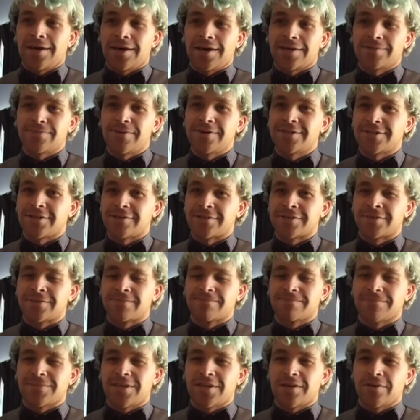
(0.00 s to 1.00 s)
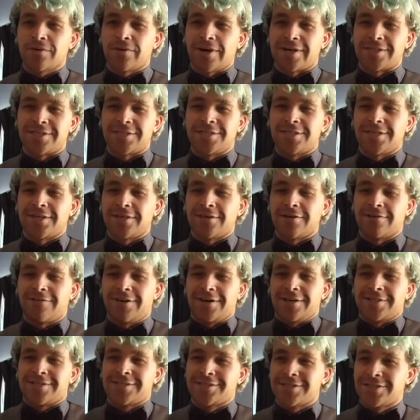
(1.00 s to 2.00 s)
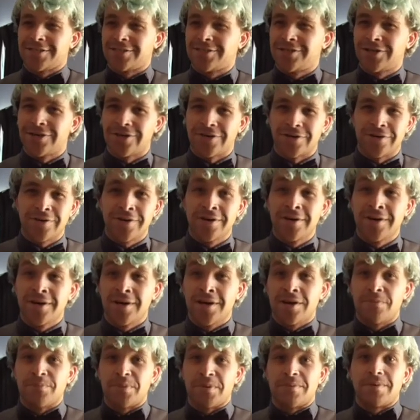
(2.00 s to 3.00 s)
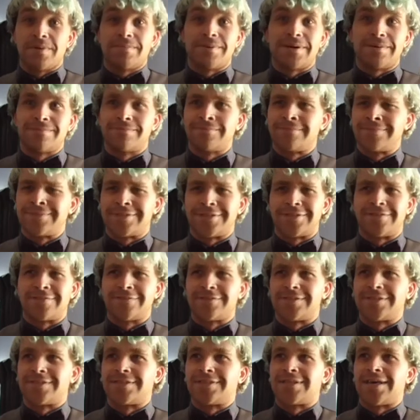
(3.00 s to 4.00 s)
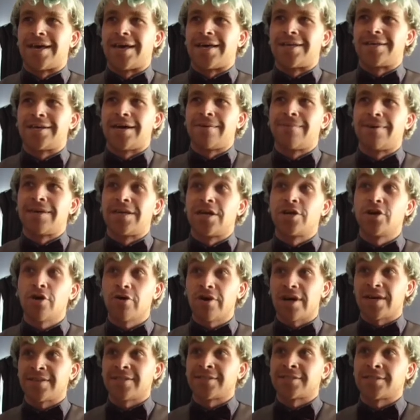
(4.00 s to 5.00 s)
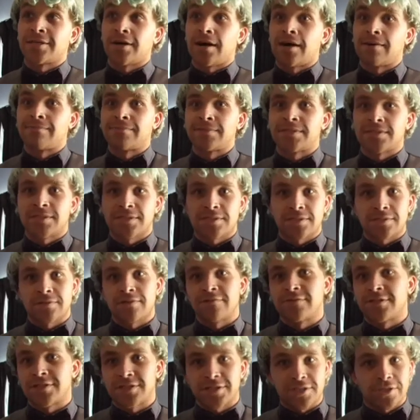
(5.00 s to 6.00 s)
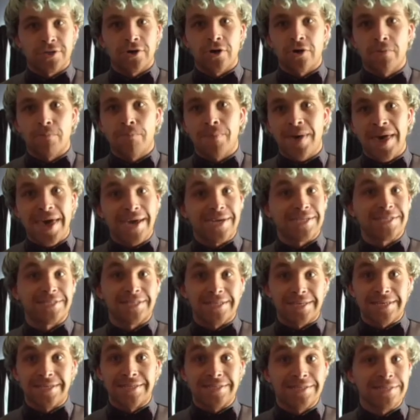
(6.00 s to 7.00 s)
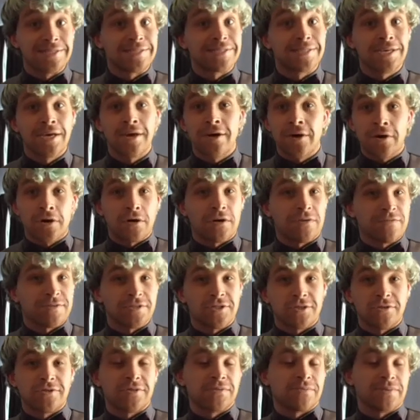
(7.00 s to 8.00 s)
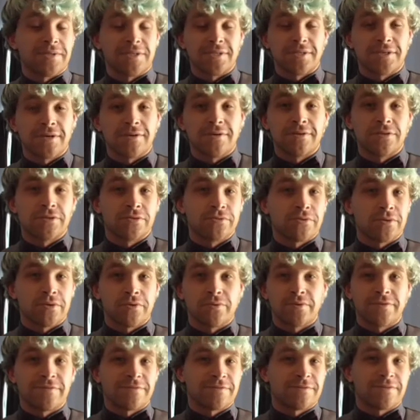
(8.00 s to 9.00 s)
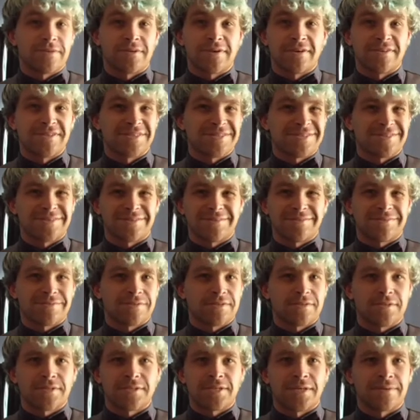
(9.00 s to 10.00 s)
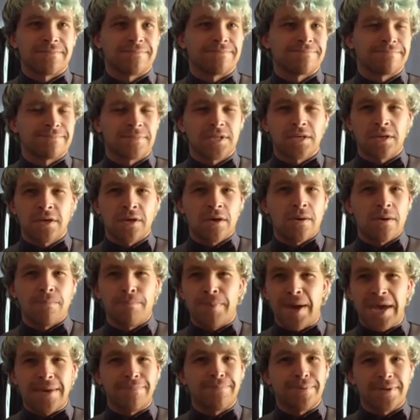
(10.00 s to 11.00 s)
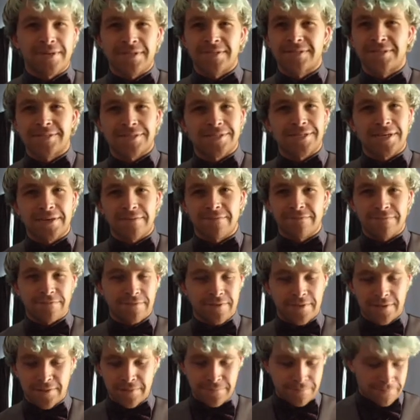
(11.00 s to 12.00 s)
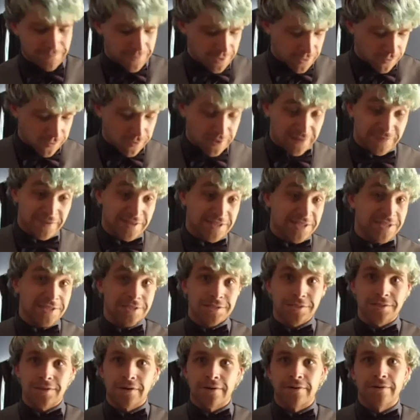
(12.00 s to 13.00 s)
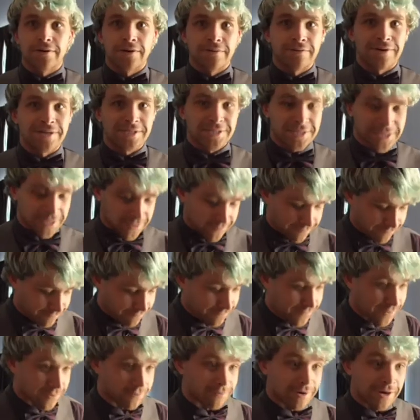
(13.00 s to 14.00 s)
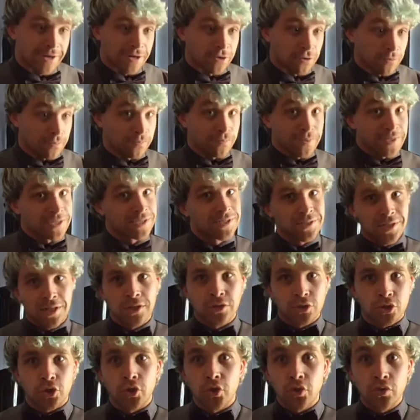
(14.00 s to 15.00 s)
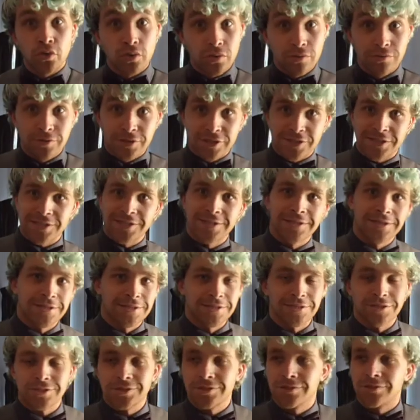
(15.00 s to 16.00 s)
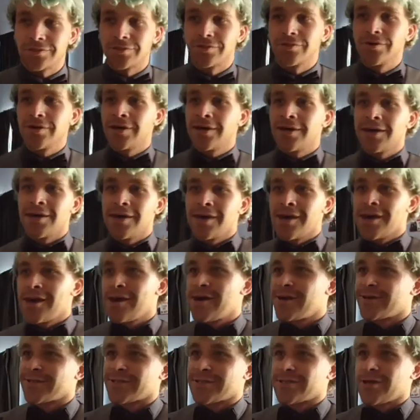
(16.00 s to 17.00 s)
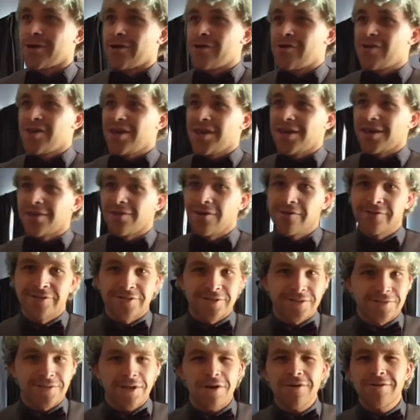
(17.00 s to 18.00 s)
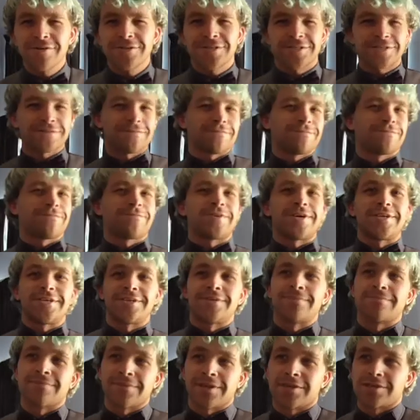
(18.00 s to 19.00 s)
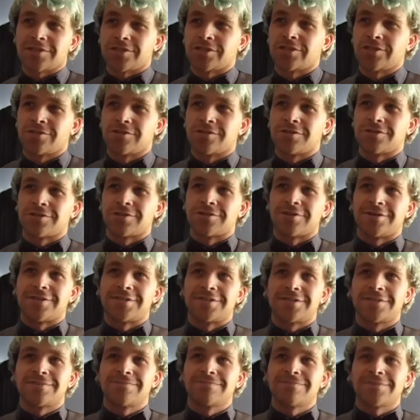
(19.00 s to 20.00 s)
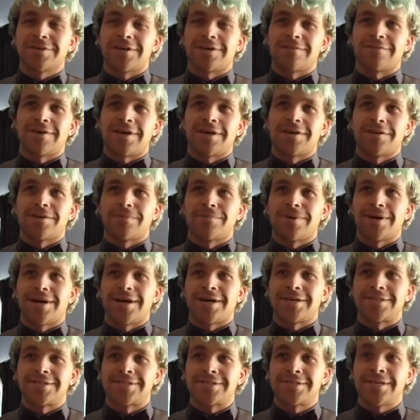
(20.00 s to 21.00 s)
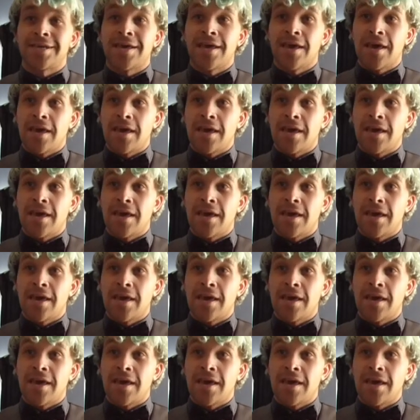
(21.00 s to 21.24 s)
I suppose it was quite cheeky of us to do, but my mum sort of did that. I mean, I know other times sort of just, you know, packed the end of the shoes and where the toes were with, you know, just some paper stuff and whatever, just so it would actually fit right and not be too loose in the shoe. So yeah, those are some funny shoe stories I've had in the past.